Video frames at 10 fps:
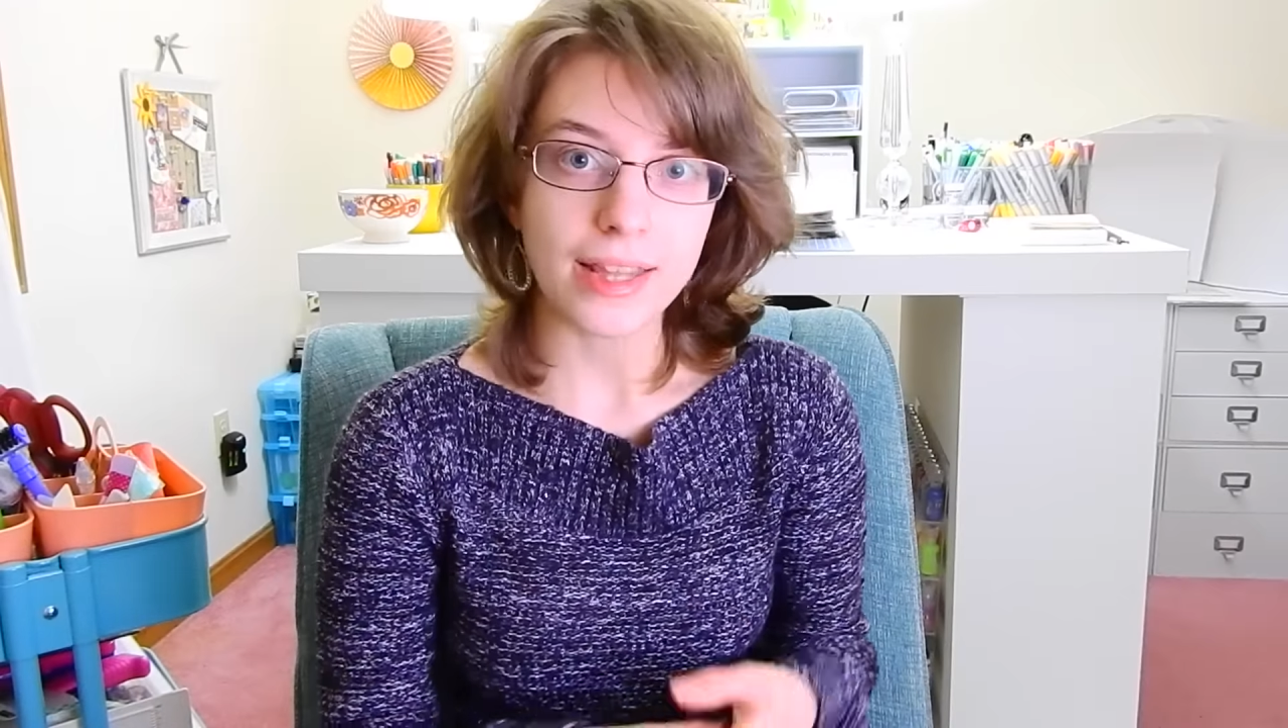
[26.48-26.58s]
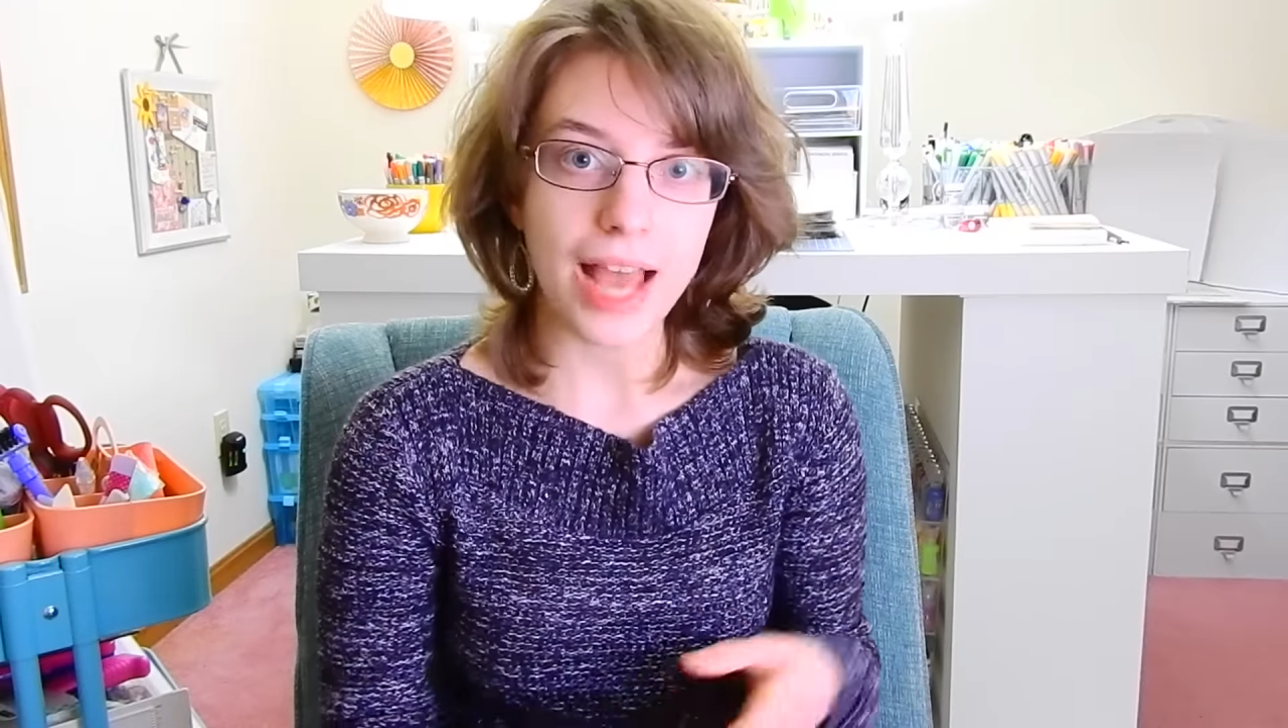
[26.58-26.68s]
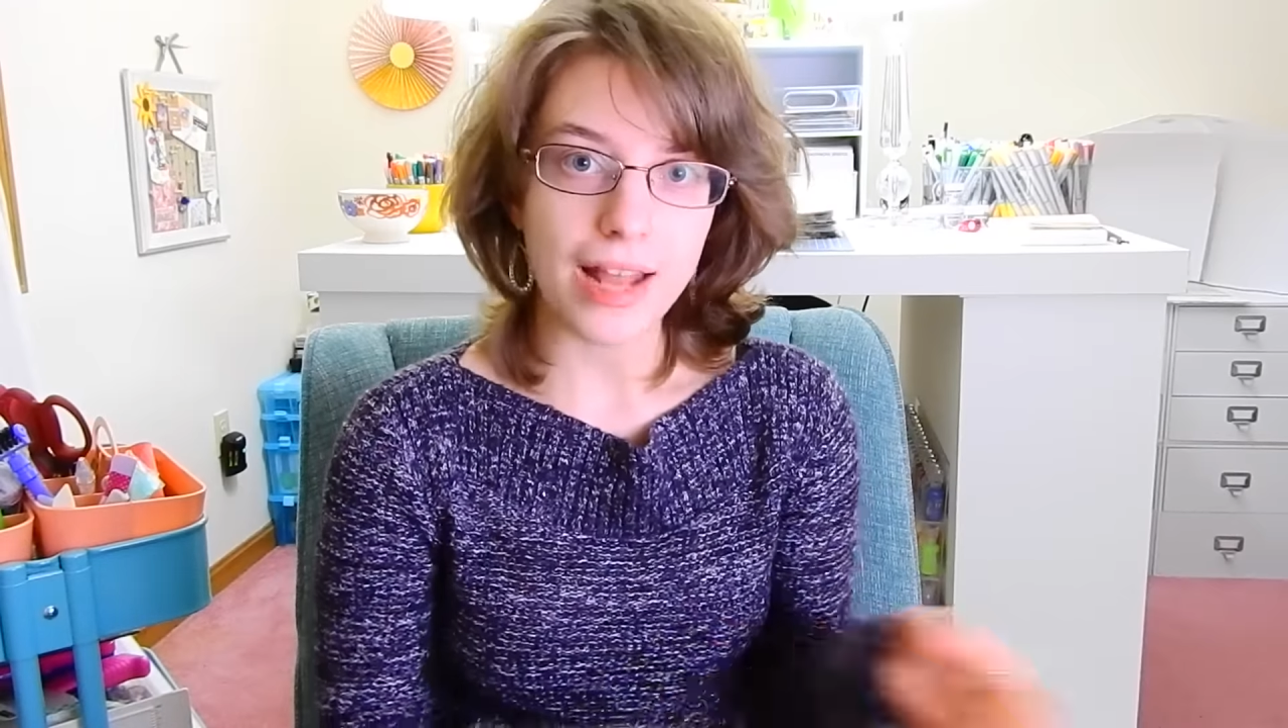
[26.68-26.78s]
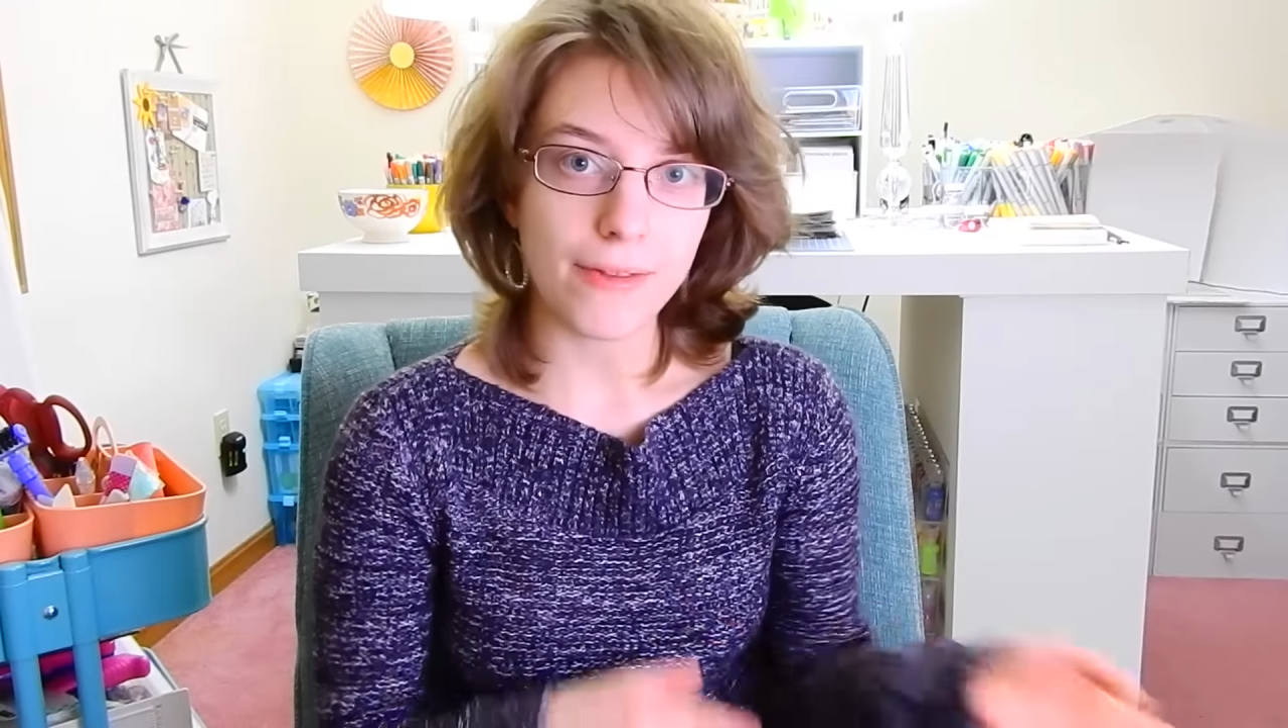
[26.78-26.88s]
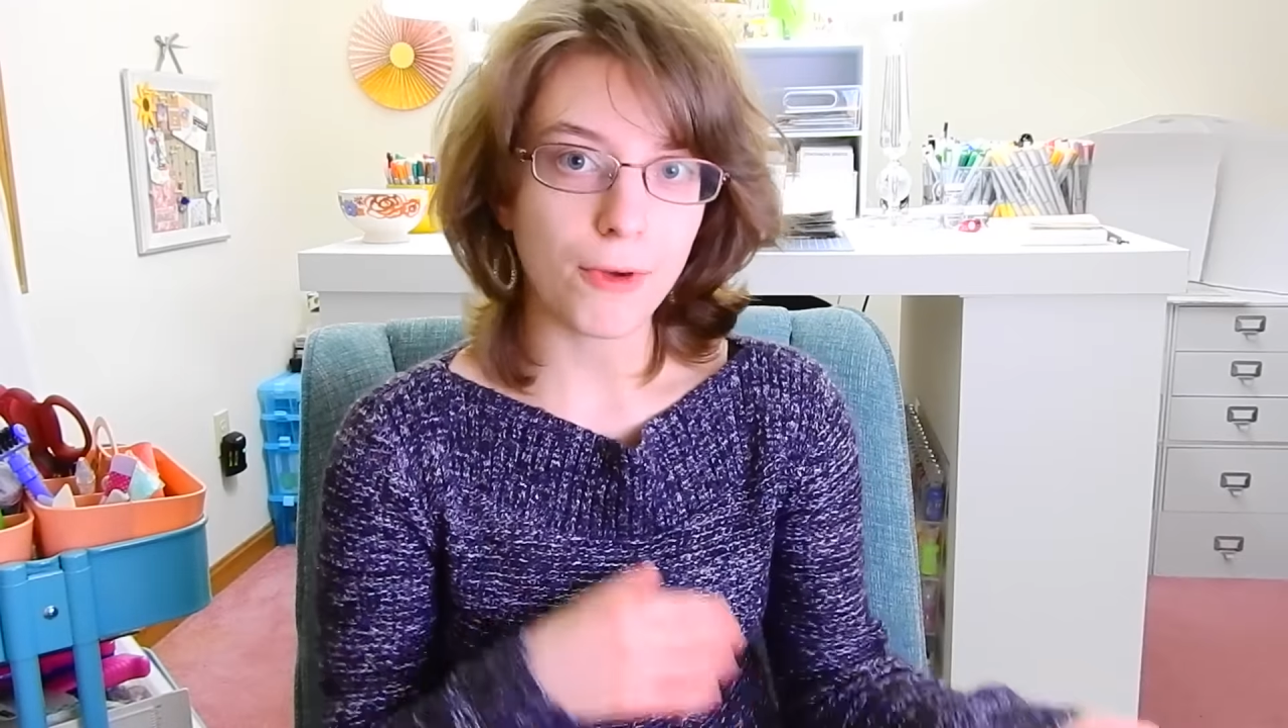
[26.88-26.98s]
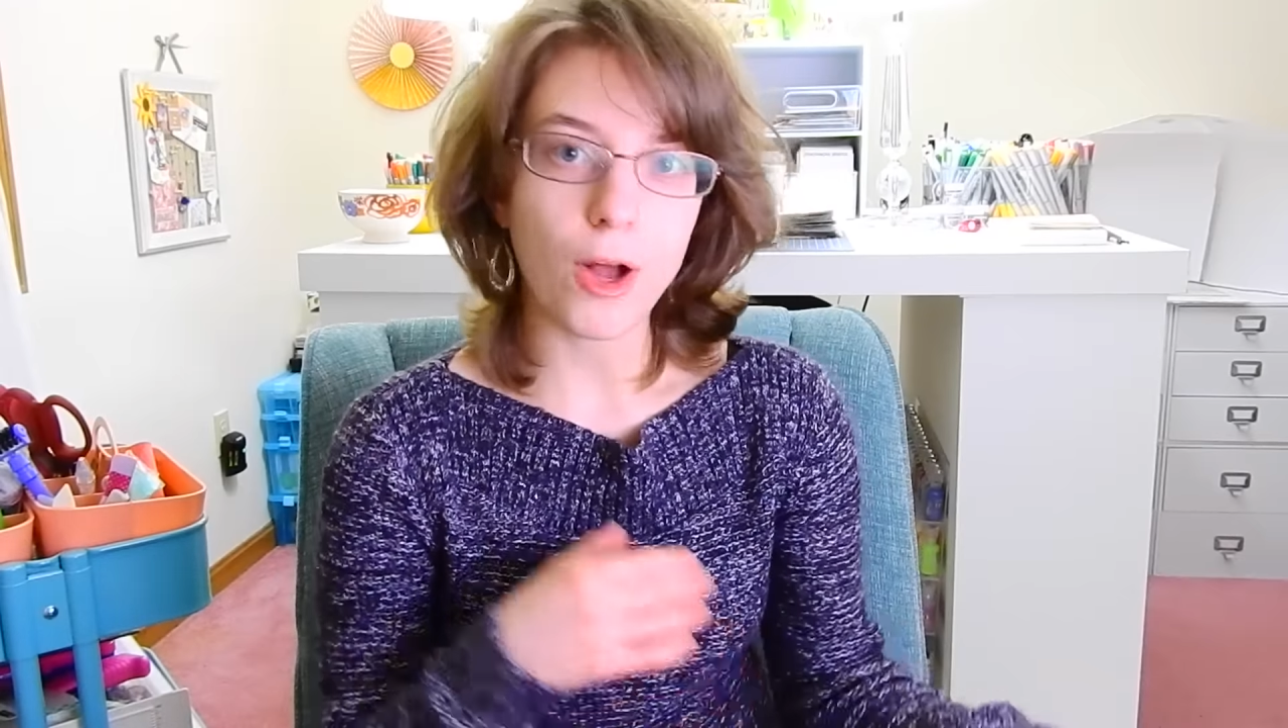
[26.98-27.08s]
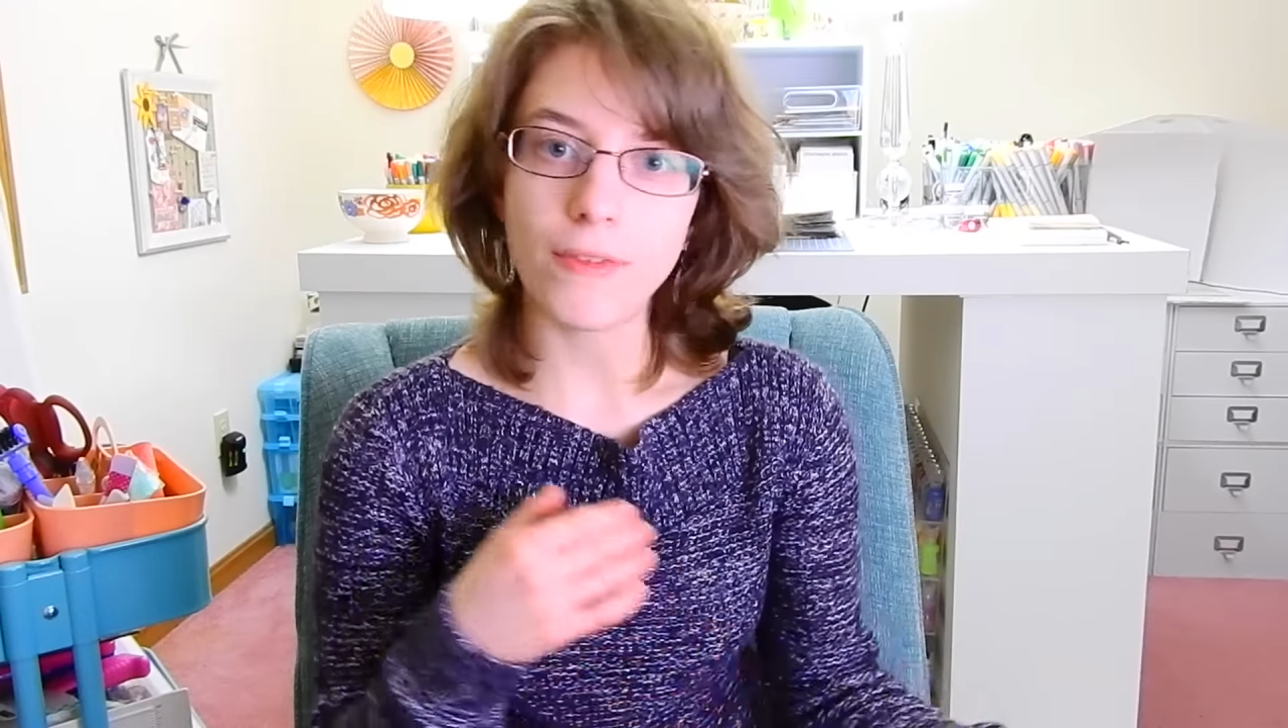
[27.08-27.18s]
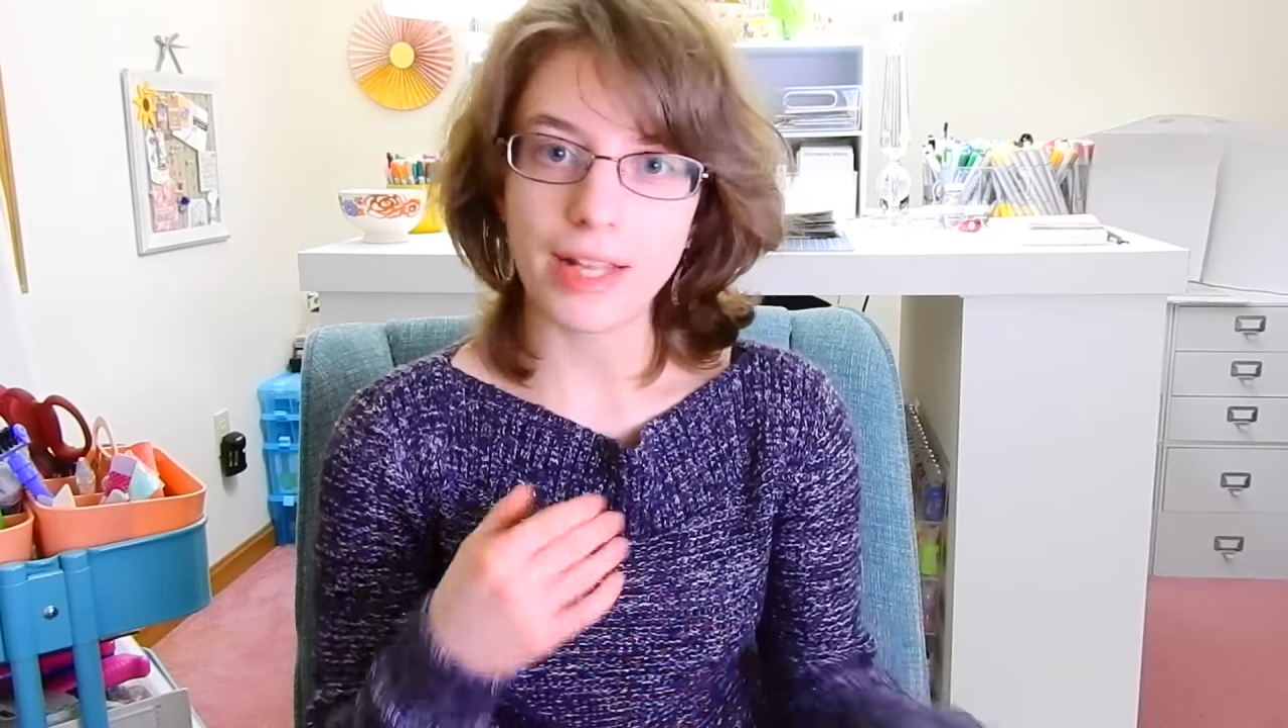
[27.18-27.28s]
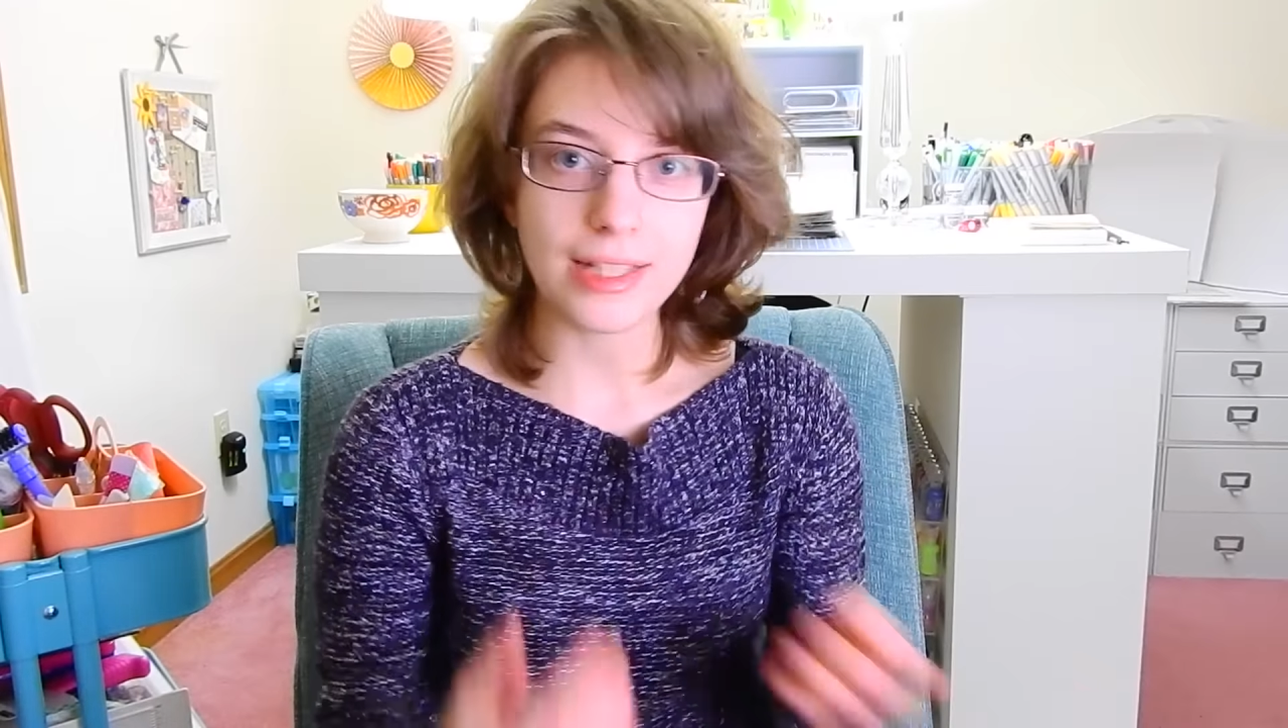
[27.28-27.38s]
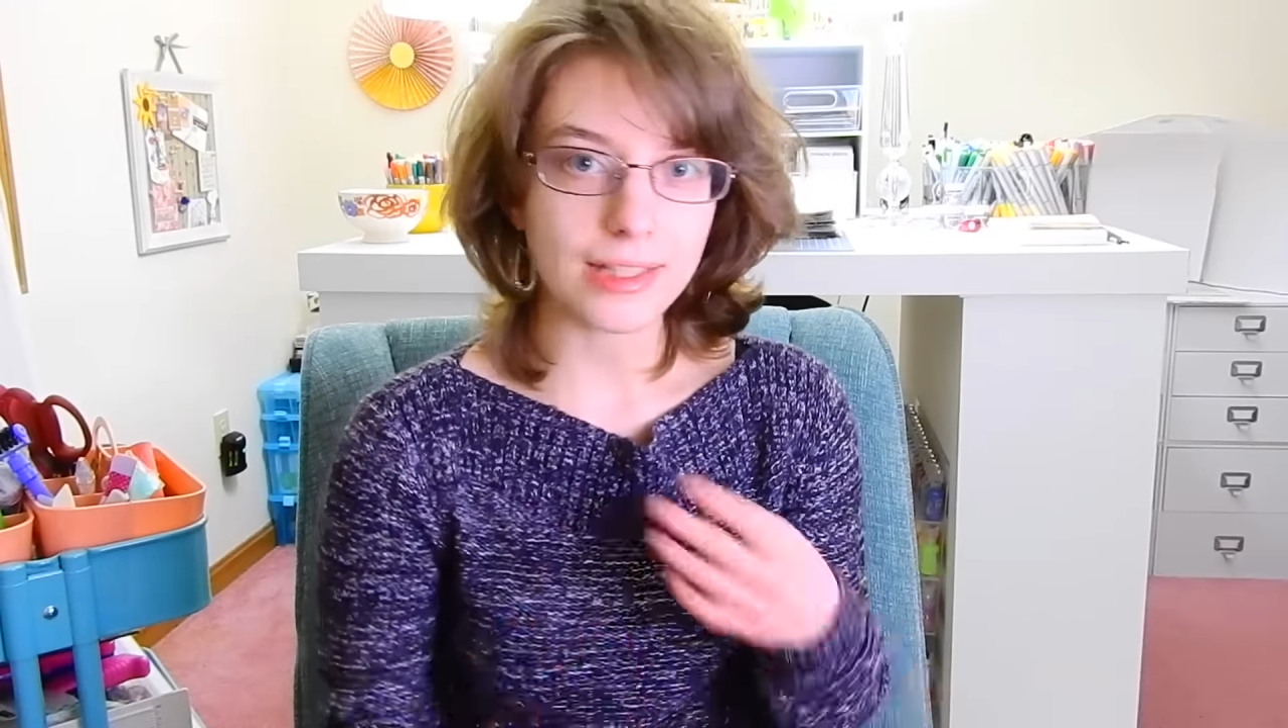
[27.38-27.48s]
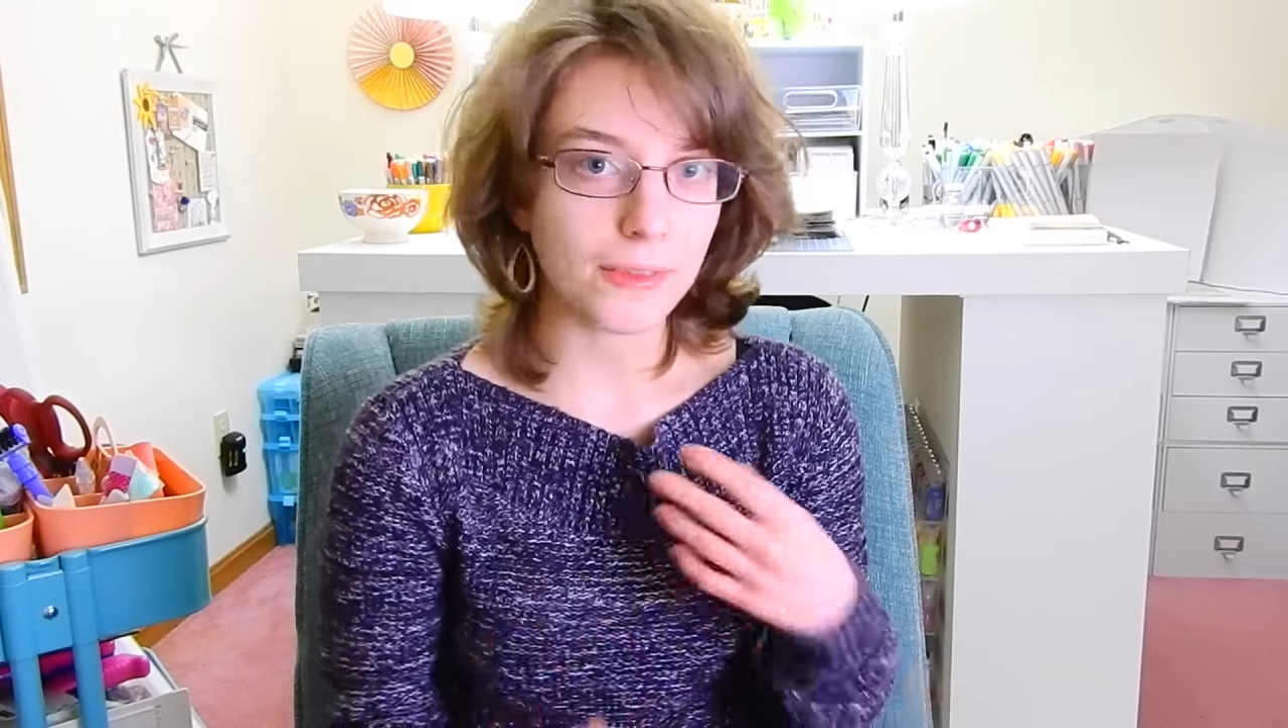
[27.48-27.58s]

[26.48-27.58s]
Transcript: that involve any